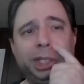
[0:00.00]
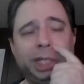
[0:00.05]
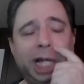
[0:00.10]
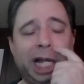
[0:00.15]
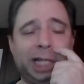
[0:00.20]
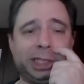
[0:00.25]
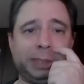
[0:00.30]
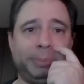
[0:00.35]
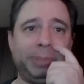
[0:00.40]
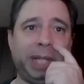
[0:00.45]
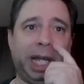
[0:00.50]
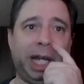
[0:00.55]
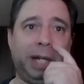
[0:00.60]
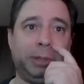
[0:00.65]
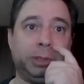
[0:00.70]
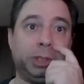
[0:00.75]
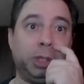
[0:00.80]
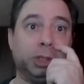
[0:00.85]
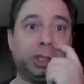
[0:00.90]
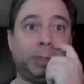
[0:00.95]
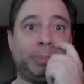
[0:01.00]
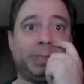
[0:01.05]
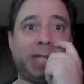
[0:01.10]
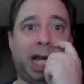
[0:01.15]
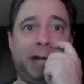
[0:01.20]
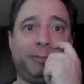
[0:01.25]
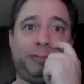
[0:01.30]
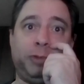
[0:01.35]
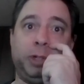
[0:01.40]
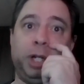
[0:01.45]
Knocks him down. Goes up
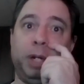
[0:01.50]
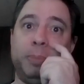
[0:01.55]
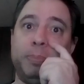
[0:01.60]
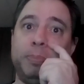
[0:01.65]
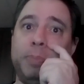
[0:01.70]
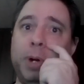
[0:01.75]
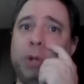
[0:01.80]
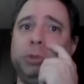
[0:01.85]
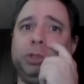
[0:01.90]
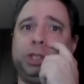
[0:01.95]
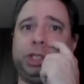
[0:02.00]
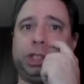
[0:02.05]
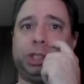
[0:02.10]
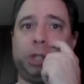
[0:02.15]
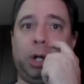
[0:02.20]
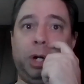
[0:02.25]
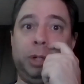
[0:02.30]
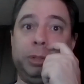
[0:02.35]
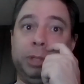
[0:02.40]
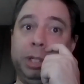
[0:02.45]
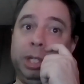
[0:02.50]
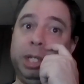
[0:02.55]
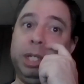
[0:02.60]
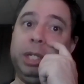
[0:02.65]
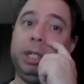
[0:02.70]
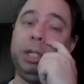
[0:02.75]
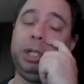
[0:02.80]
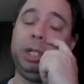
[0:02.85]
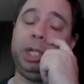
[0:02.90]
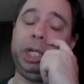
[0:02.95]
top for the moonsault
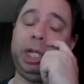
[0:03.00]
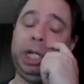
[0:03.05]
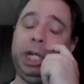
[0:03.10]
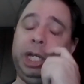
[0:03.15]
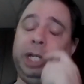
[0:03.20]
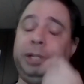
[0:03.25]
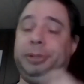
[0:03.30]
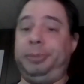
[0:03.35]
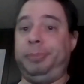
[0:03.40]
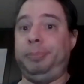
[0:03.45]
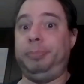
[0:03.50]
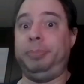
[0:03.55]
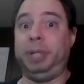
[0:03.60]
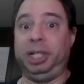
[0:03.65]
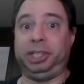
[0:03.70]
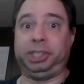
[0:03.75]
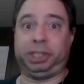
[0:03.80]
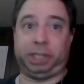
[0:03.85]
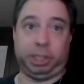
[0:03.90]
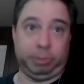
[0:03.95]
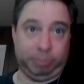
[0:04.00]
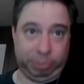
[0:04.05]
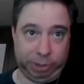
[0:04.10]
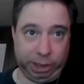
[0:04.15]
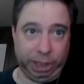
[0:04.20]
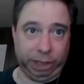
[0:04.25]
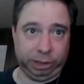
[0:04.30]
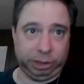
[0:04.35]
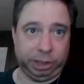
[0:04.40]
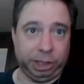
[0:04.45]
and missed
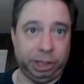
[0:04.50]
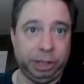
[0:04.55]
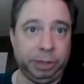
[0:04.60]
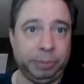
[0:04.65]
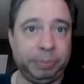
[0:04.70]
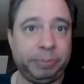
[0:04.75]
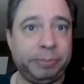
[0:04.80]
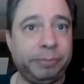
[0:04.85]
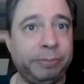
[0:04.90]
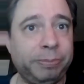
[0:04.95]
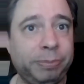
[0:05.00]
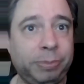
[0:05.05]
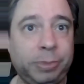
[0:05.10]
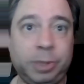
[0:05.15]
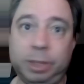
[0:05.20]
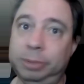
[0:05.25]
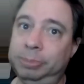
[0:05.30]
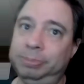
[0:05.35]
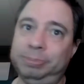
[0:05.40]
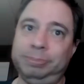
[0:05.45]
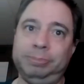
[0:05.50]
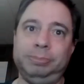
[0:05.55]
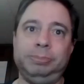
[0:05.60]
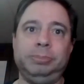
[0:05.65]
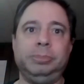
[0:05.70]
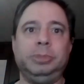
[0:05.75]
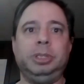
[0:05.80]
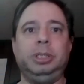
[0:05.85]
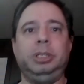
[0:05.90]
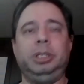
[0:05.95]
completely.
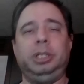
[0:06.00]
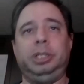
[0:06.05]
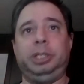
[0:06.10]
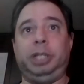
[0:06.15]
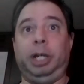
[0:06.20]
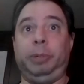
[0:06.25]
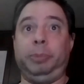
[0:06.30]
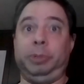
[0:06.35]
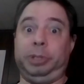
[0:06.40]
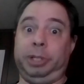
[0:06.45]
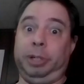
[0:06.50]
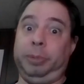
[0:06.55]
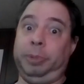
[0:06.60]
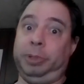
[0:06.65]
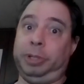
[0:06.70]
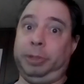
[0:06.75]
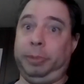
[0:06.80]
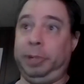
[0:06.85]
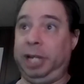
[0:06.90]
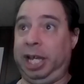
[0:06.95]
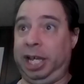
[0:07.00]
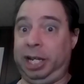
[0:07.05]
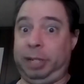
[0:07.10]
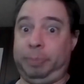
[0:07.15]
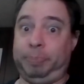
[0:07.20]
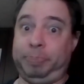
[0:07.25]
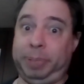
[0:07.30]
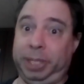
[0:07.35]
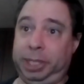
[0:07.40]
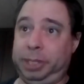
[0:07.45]
That, they, they would have
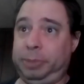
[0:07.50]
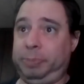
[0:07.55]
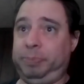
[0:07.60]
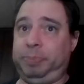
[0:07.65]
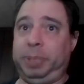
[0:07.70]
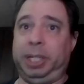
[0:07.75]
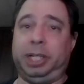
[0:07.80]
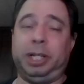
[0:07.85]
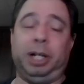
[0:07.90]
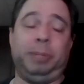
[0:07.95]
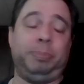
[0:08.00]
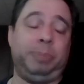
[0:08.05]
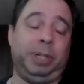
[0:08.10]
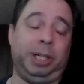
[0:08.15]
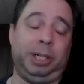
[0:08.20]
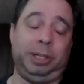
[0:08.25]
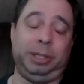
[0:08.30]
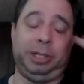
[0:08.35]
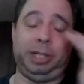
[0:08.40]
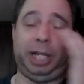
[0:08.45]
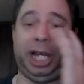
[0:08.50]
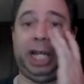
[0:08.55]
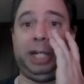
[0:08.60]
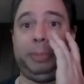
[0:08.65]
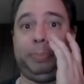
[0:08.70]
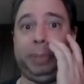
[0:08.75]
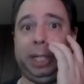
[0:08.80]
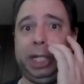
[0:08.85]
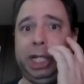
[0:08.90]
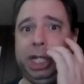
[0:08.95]
had to pick, pick up uh,
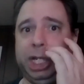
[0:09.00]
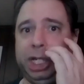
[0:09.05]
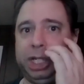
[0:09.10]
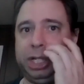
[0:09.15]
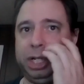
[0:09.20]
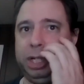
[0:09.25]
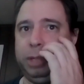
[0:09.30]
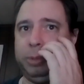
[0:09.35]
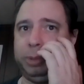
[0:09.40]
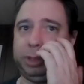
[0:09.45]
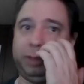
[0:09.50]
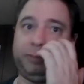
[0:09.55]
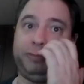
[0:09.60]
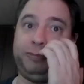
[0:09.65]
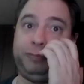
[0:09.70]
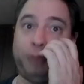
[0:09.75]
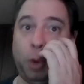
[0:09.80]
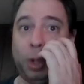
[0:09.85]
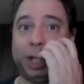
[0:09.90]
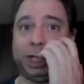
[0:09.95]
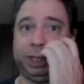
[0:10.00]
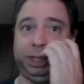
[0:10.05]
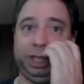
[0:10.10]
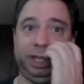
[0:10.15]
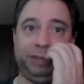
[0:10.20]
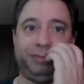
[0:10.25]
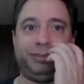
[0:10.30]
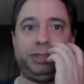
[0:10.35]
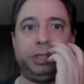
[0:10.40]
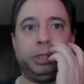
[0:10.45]
Adam Page with a
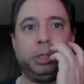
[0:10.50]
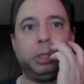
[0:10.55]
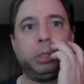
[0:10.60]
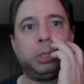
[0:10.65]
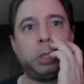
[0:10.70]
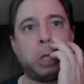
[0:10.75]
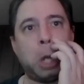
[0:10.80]
forklift.